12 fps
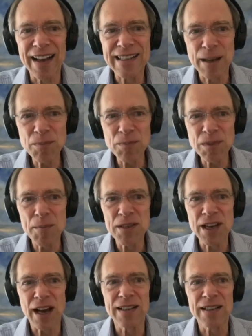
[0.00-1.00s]

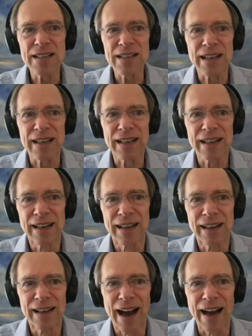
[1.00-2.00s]
sometimes I say,
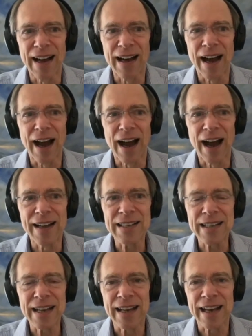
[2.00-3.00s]
I, I
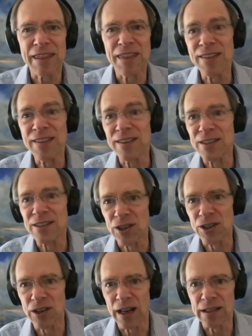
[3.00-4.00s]
say, and I think this is a
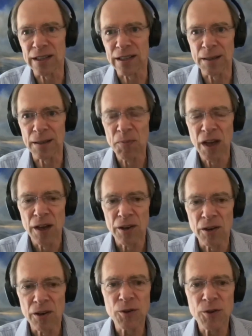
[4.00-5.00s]
good idea,
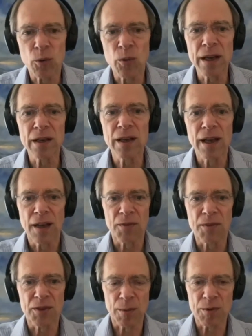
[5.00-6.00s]
you don't have to read
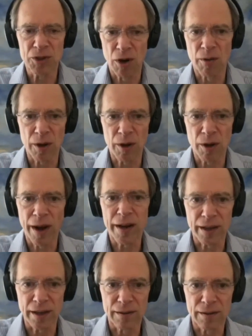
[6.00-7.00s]
in the same genre you're
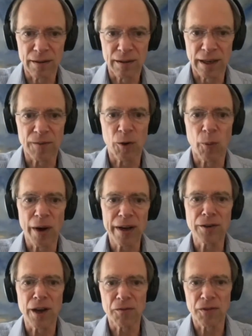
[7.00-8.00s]
writing in. Like if you're
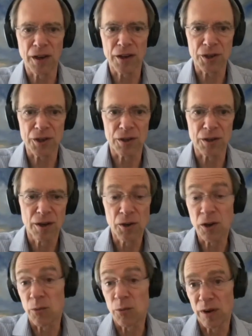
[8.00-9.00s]
writing nonfiction,
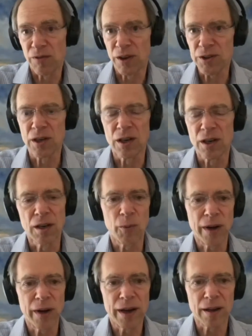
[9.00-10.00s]
you can read fiction. And if
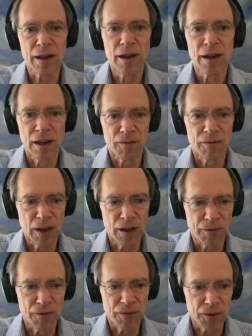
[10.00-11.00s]
you're reading, if
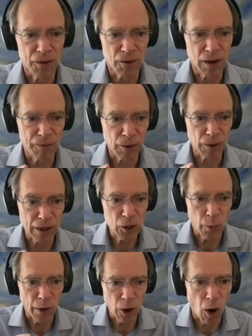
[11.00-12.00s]
if if you if you like
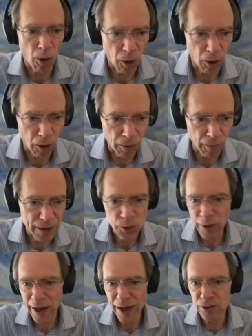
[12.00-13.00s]
to write horror, then it's
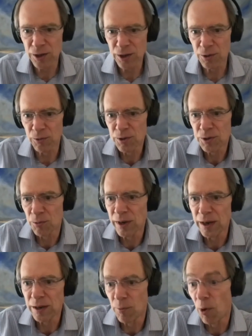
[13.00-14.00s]
okay to to
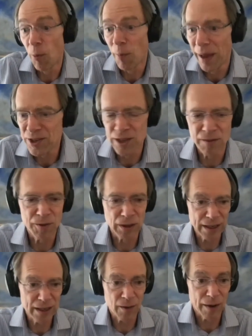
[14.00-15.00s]
read romance. And if you
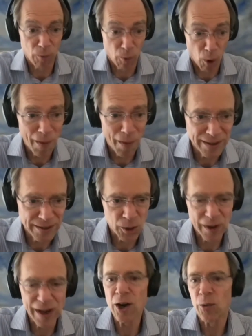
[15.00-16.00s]
like to write romance, it's
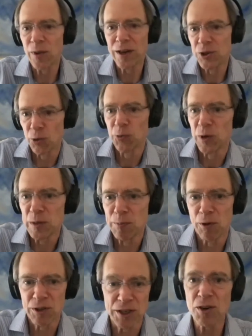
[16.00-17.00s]
okay to read children's
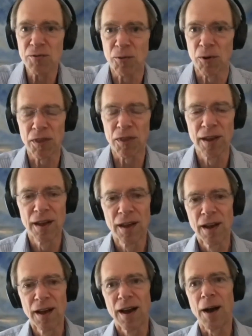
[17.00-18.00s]
books and so forth.
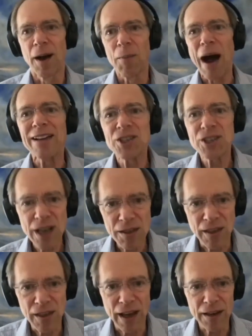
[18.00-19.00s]
Um, I say
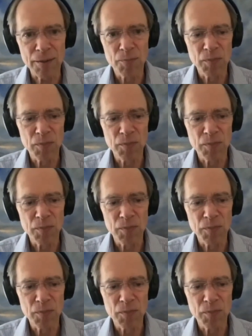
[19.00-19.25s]
that